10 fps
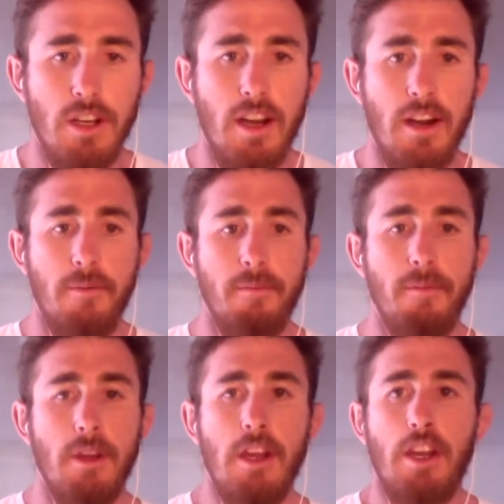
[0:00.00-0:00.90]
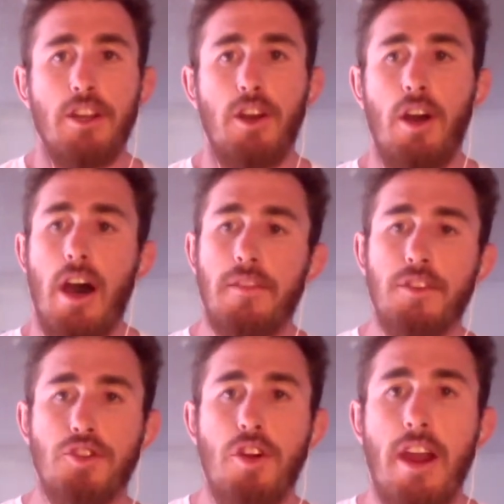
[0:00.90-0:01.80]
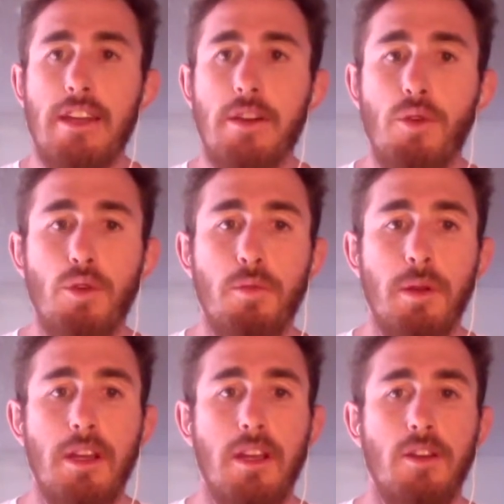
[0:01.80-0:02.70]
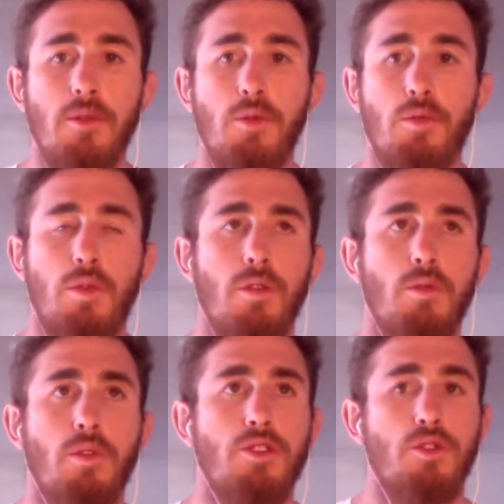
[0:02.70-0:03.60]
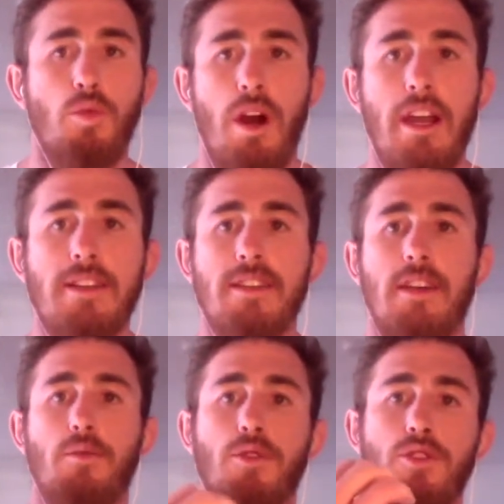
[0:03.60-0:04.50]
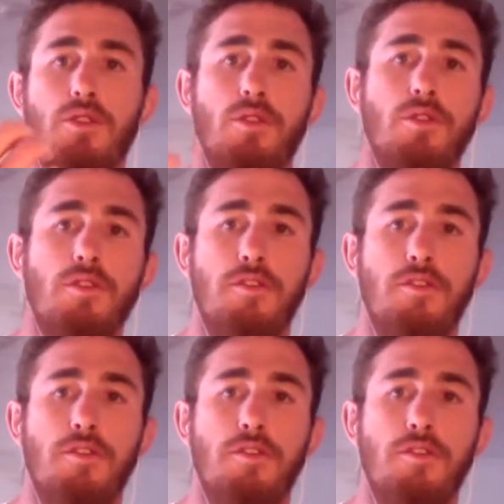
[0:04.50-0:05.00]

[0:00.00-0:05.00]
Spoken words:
after training we'll do weights and then we'll do